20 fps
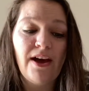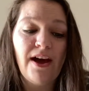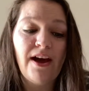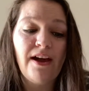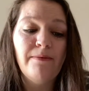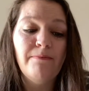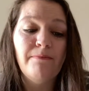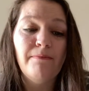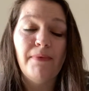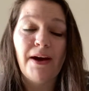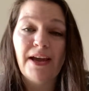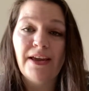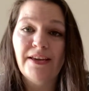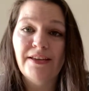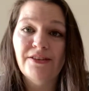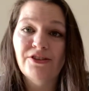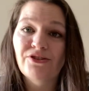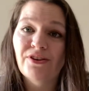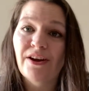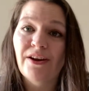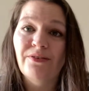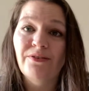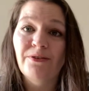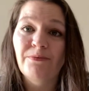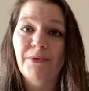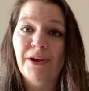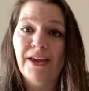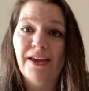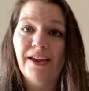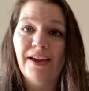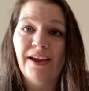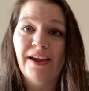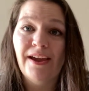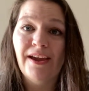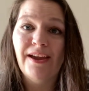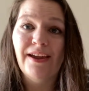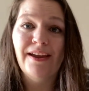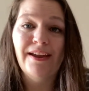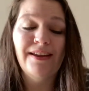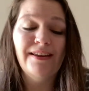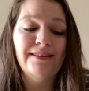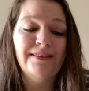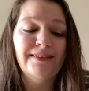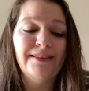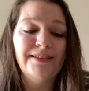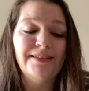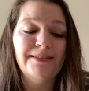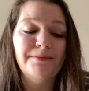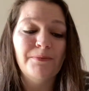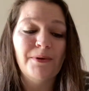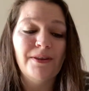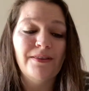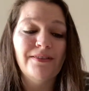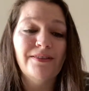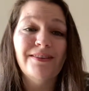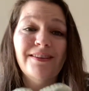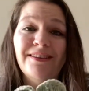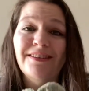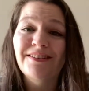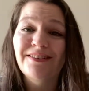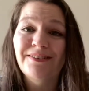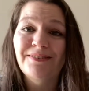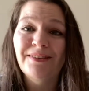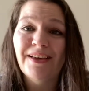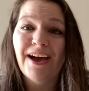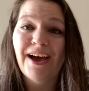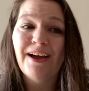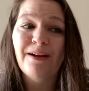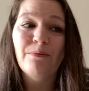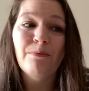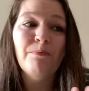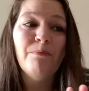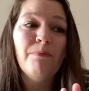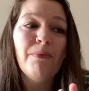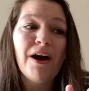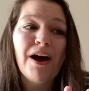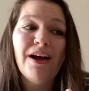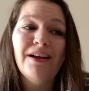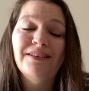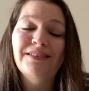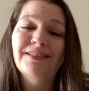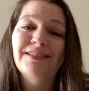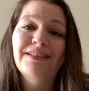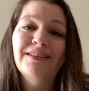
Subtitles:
I might try remaking it this month to do that, but